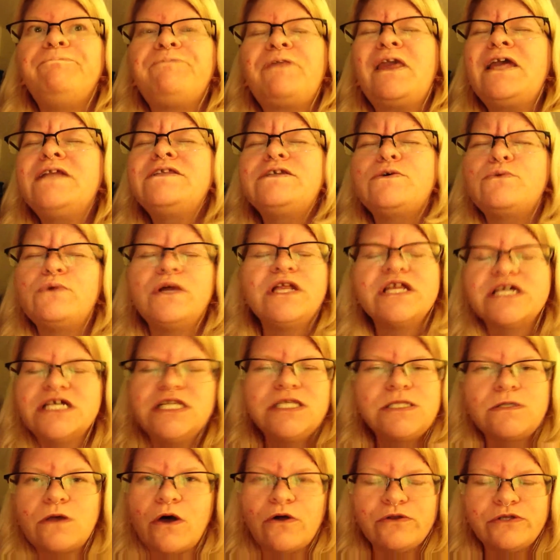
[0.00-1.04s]
It's a real
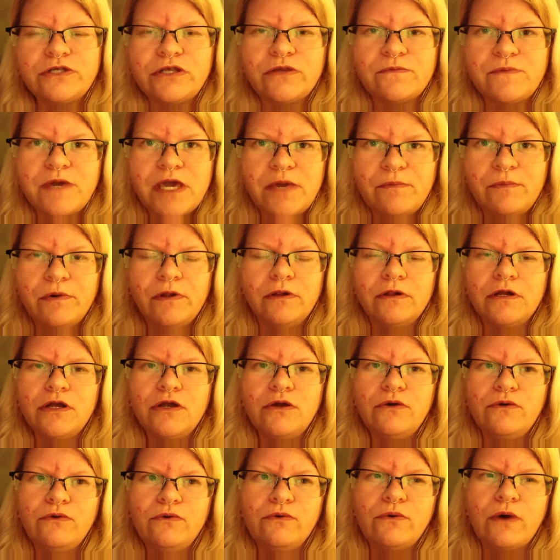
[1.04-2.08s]
insult to the people
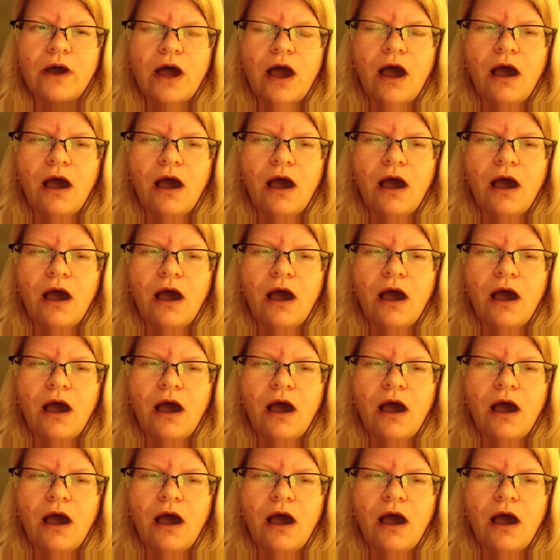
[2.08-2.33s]
who